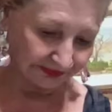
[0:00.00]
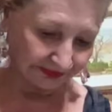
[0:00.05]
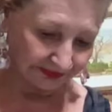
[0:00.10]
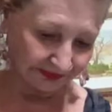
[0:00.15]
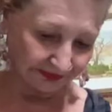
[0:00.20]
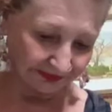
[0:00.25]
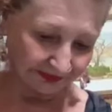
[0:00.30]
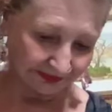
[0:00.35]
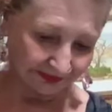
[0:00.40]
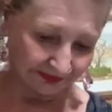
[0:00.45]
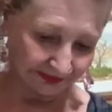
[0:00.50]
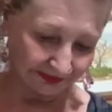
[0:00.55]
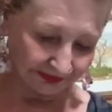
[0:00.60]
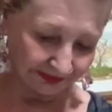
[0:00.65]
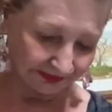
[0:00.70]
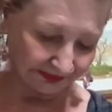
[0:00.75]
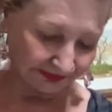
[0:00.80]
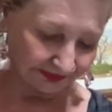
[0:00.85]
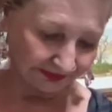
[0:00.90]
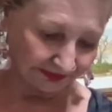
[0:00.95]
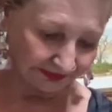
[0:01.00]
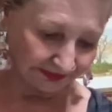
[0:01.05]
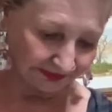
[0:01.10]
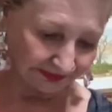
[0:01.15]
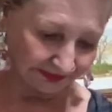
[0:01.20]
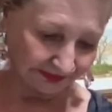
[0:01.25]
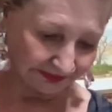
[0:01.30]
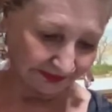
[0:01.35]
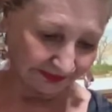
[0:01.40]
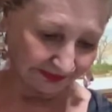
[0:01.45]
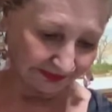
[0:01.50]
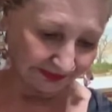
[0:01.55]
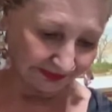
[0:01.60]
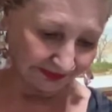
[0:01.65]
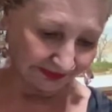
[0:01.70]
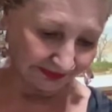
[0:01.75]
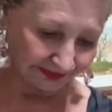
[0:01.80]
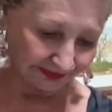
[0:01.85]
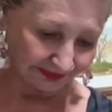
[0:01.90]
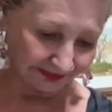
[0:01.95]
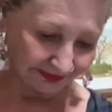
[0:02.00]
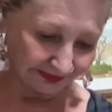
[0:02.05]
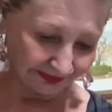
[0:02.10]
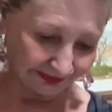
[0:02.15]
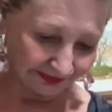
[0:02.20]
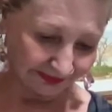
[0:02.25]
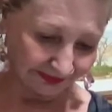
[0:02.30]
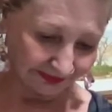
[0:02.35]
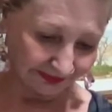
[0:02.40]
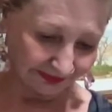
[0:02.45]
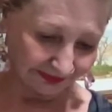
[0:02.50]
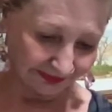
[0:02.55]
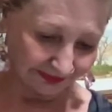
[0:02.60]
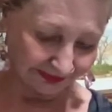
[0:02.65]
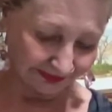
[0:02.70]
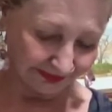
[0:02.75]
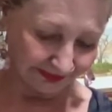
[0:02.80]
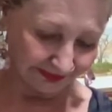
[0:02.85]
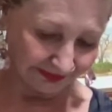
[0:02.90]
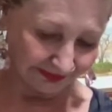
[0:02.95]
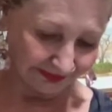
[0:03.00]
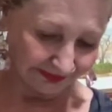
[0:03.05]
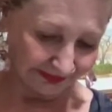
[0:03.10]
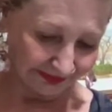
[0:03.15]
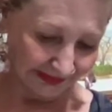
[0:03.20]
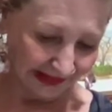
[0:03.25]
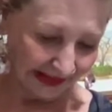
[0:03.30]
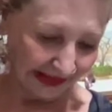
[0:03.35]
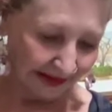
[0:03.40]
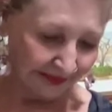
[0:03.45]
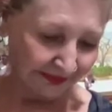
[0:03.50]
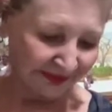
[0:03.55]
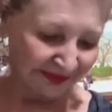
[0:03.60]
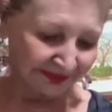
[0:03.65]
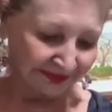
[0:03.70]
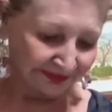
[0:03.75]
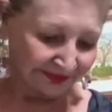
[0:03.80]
(silence)